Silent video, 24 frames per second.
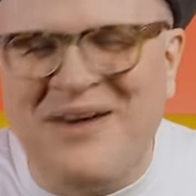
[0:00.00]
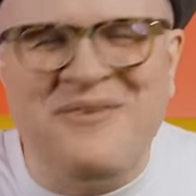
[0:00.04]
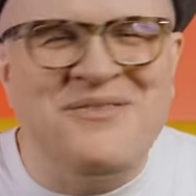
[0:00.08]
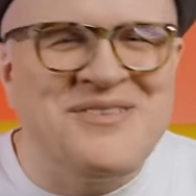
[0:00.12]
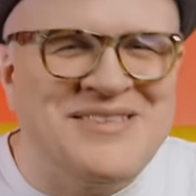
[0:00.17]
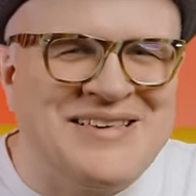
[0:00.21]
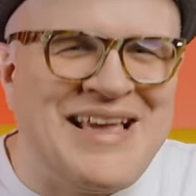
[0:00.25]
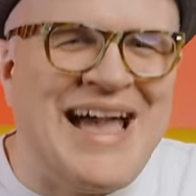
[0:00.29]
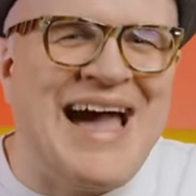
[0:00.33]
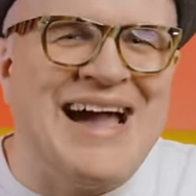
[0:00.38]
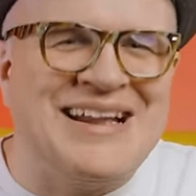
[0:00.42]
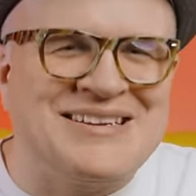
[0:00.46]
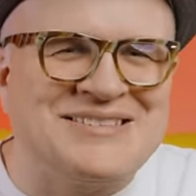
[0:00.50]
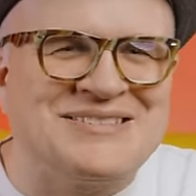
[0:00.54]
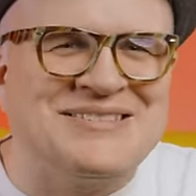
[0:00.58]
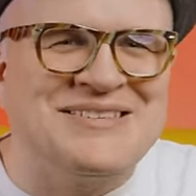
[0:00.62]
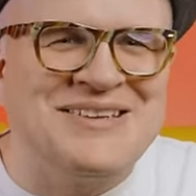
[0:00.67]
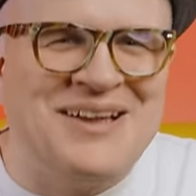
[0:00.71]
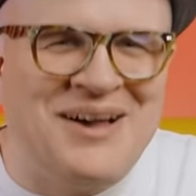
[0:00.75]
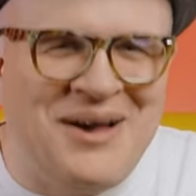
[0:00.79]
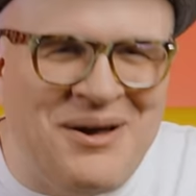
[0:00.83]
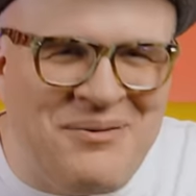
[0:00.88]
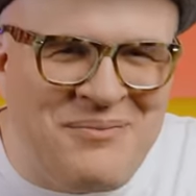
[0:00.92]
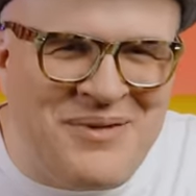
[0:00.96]
I was
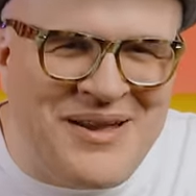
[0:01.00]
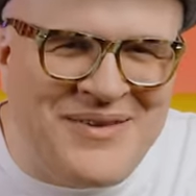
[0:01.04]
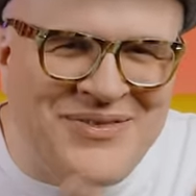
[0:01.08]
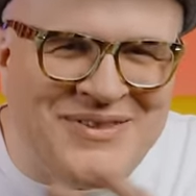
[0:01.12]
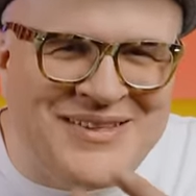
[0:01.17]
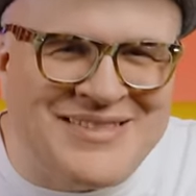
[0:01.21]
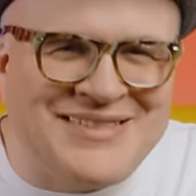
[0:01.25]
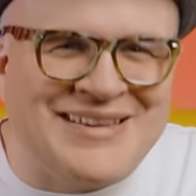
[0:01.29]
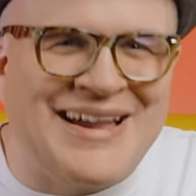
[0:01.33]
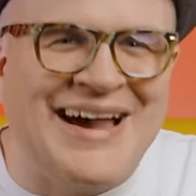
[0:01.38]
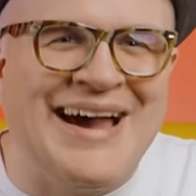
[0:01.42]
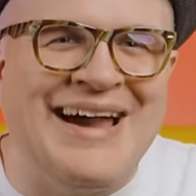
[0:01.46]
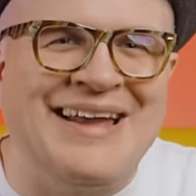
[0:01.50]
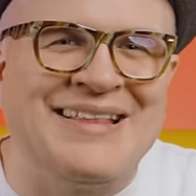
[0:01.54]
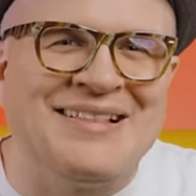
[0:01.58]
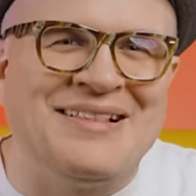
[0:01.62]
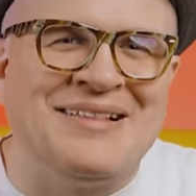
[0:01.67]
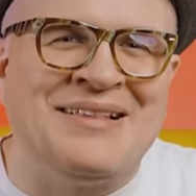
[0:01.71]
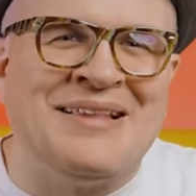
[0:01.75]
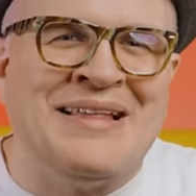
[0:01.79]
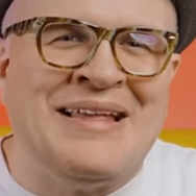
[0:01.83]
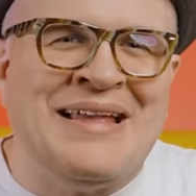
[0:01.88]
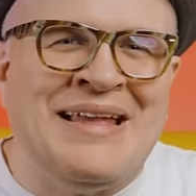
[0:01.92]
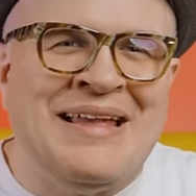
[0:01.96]
actually humming the
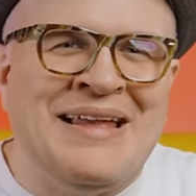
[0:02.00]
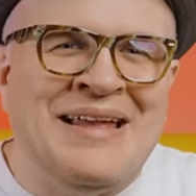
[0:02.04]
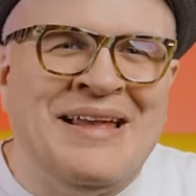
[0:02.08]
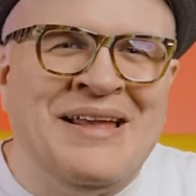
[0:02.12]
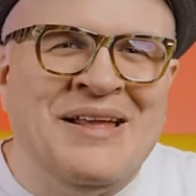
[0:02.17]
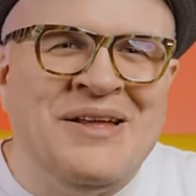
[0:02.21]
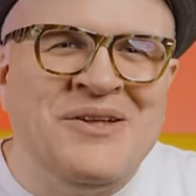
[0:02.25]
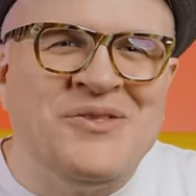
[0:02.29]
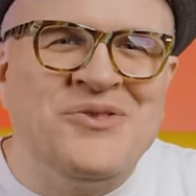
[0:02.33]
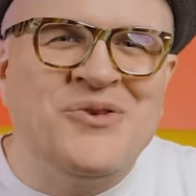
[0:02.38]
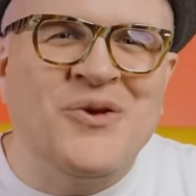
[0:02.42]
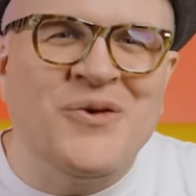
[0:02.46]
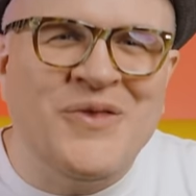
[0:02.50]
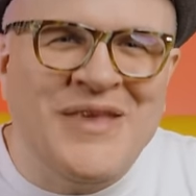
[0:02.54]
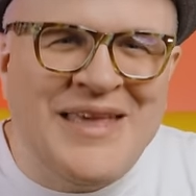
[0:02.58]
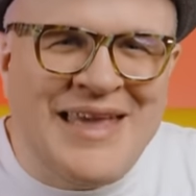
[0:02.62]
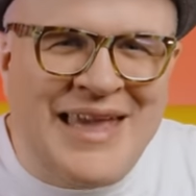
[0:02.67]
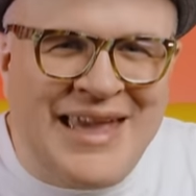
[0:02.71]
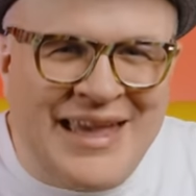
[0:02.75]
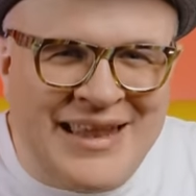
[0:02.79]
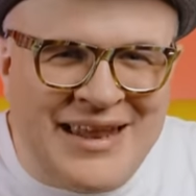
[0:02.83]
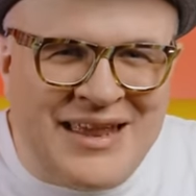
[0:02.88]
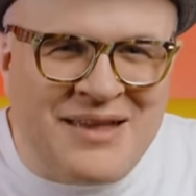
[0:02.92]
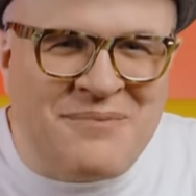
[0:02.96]
title to
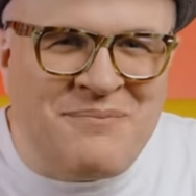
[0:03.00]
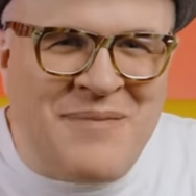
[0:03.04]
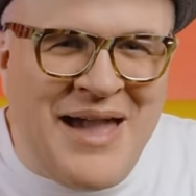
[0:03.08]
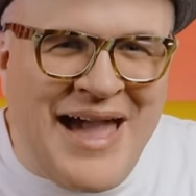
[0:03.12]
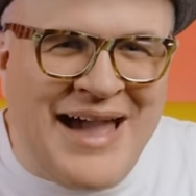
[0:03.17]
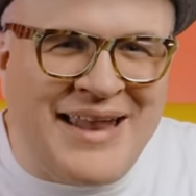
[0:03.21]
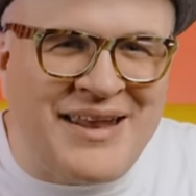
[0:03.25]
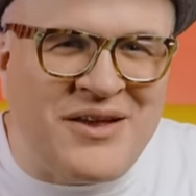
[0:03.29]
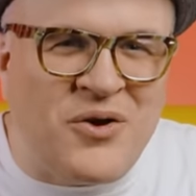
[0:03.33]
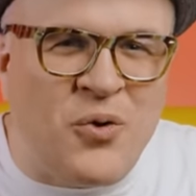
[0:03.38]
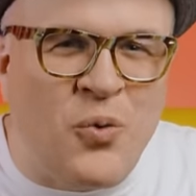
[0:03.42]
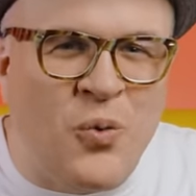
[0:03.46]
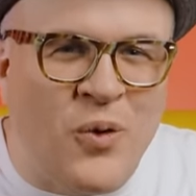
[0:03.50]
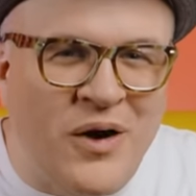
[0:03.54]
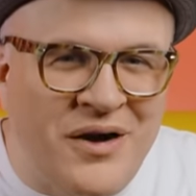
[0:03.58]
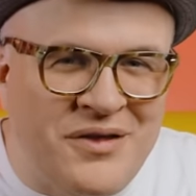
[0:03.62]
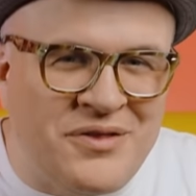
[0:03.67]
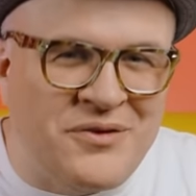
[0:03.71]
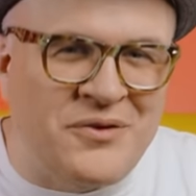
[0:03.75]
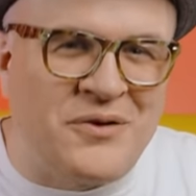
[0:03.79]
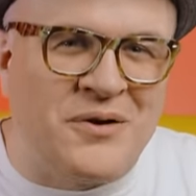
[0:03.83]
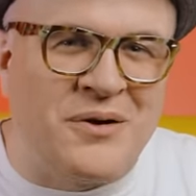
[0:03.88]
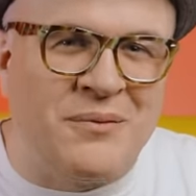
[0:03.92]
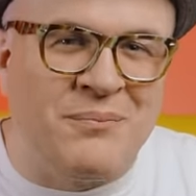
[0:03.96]
The Enigmatic
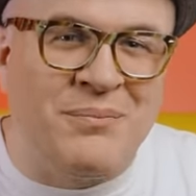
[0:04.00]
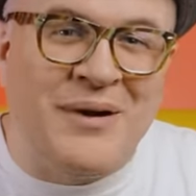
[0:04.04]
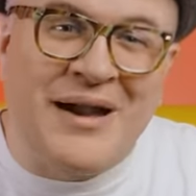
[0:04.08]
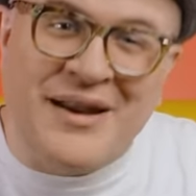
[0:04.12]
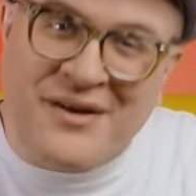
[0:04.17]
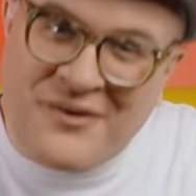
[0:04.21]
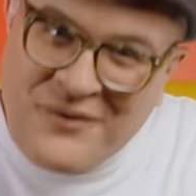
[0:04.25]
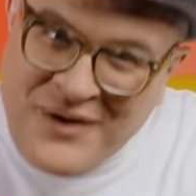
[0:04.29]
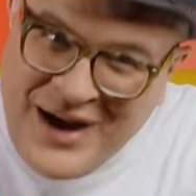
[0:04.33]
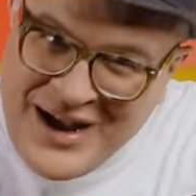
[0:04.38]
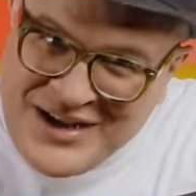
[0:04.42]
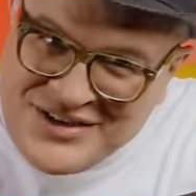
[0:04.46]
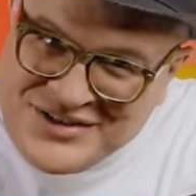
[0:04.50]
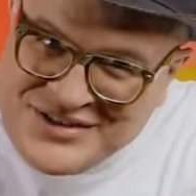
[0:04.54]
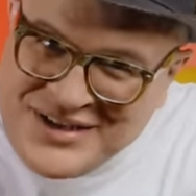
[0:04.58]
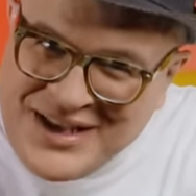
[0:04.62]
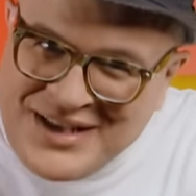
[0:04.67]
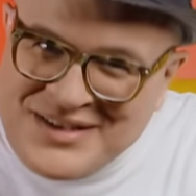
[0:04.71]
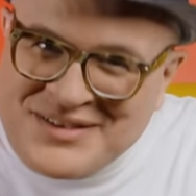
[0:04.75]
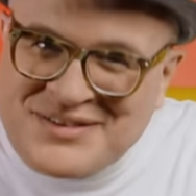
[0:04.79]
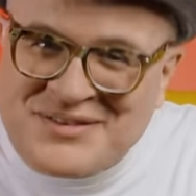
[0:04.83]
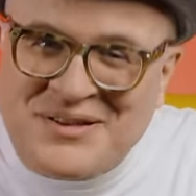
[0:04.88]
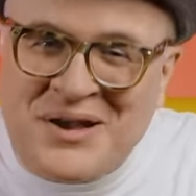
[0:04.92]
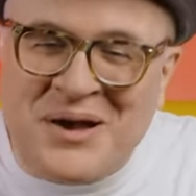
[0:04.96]
Wonder by Crash Test